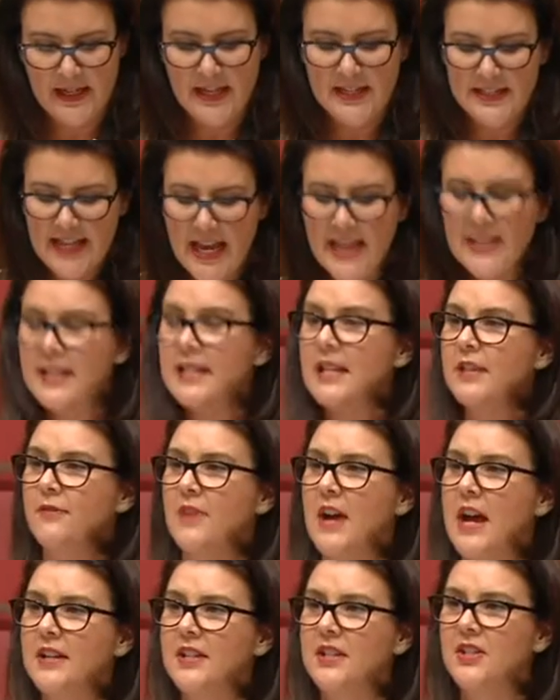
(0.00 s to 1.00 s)
taking
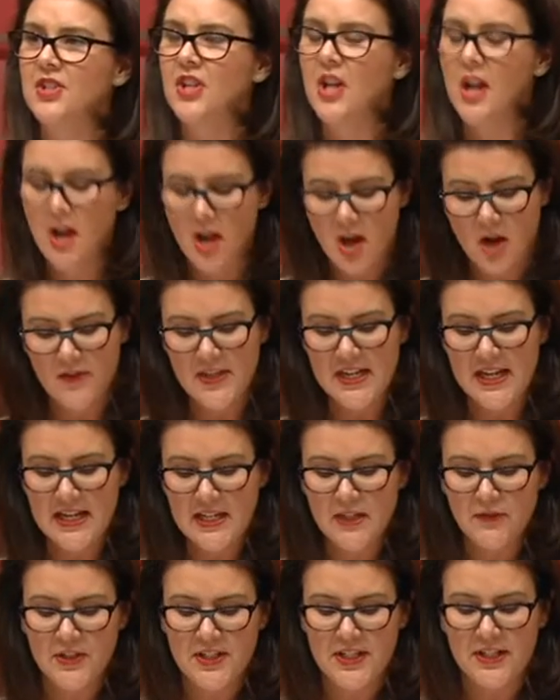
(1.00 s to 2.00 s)
advantage of the
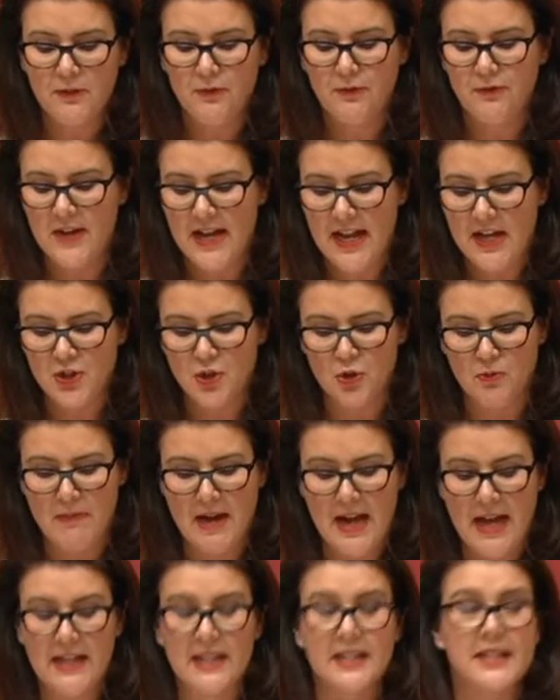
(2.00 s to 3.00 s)
innovative financial
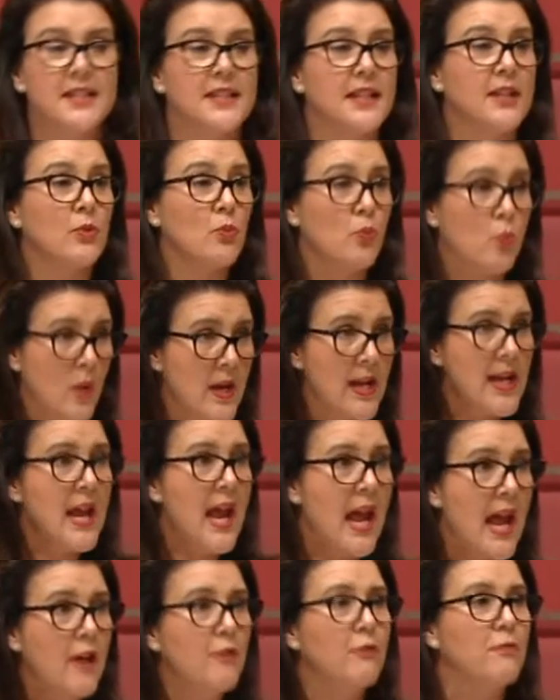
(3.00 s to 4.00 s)
markets that we
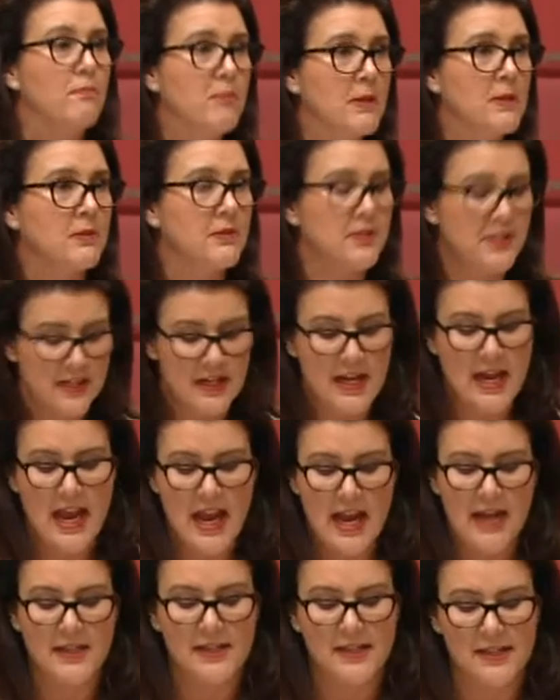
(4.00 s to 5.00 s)
have built
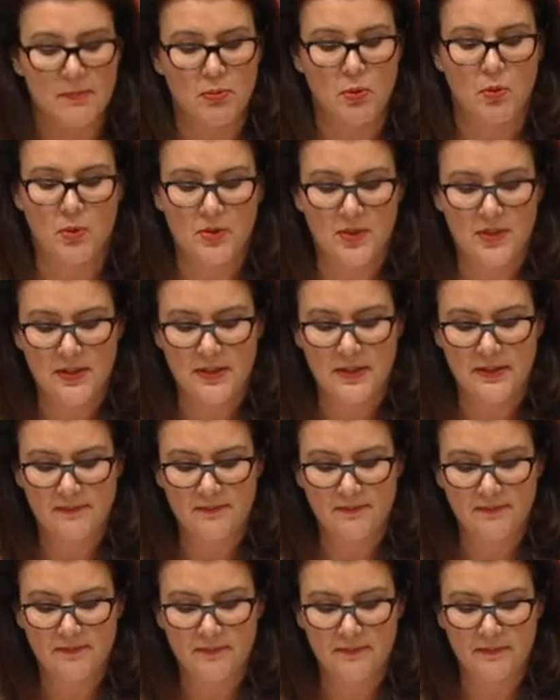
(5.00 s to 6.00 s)
and supported.
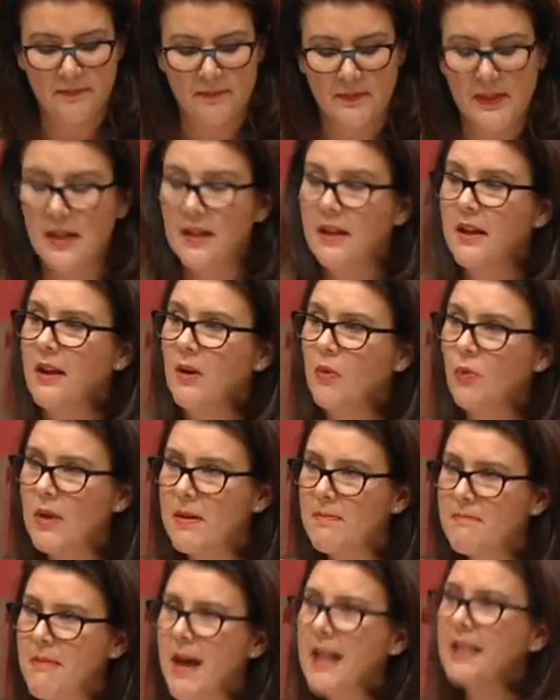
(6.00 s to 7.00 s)
We
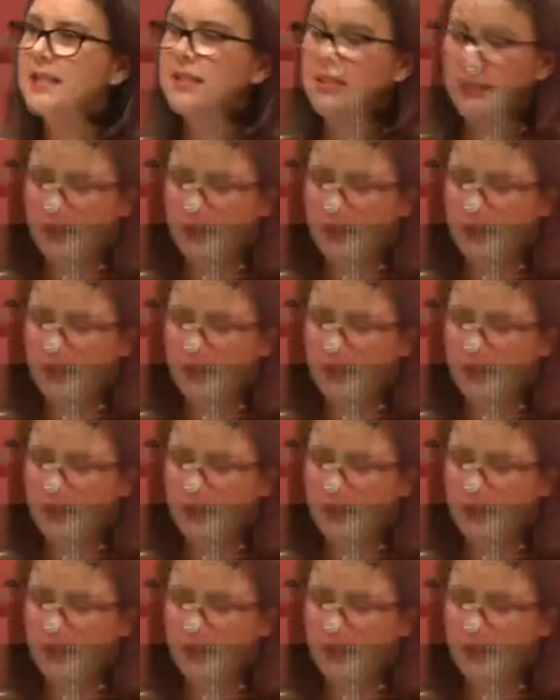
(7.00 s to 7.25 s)
must